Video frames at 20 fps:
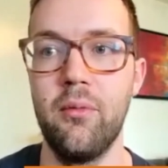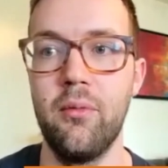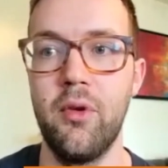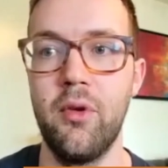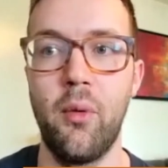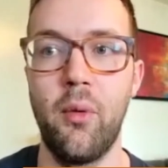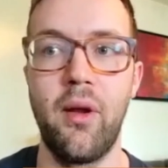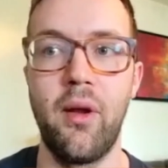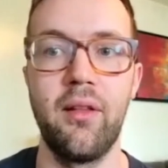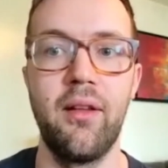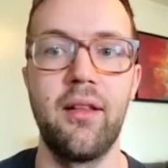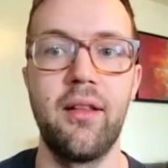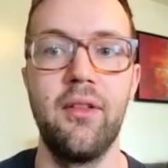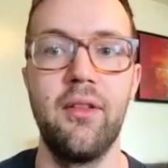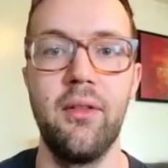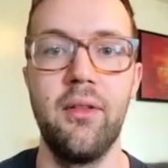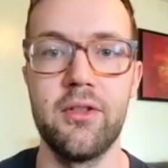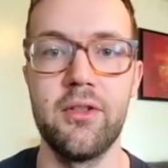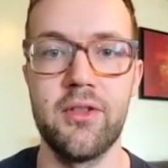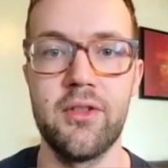knowing like
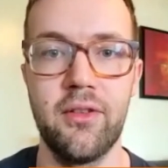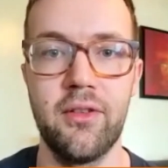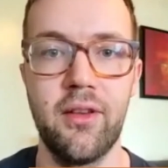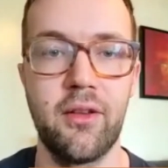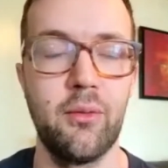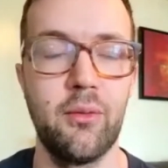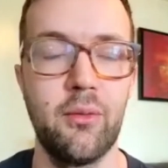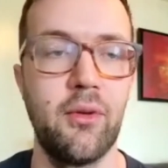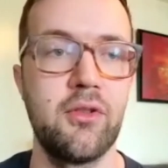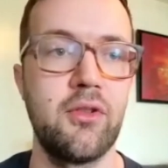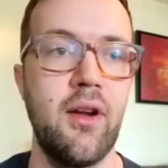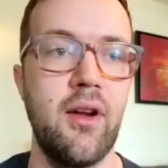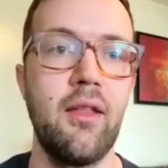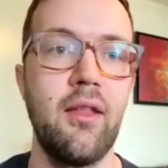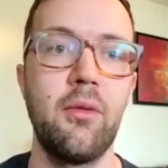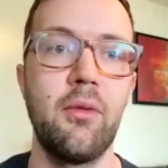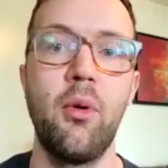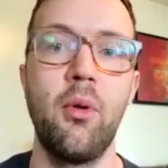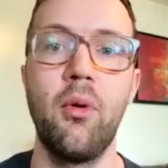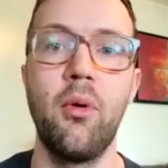the logistics with
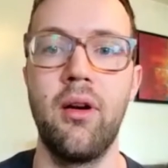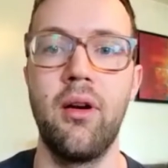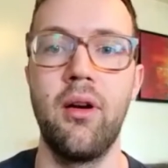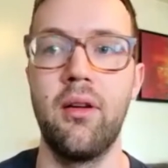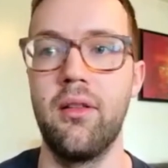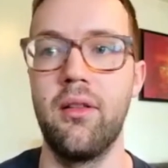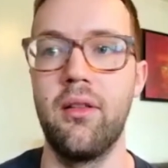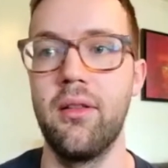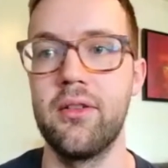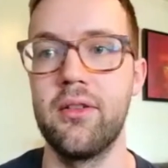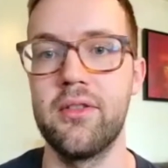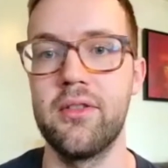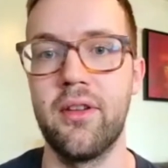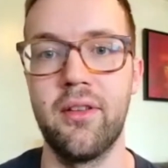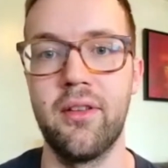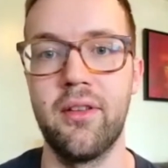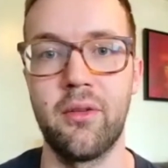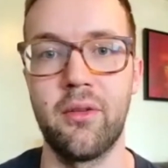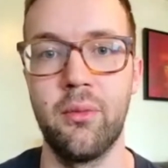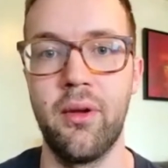transport, the
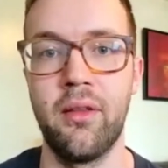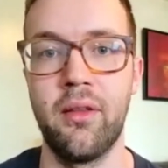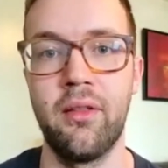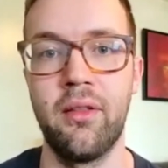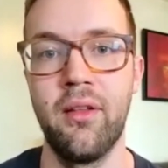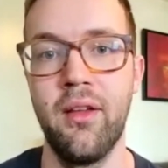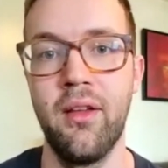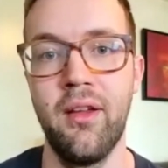logistics with,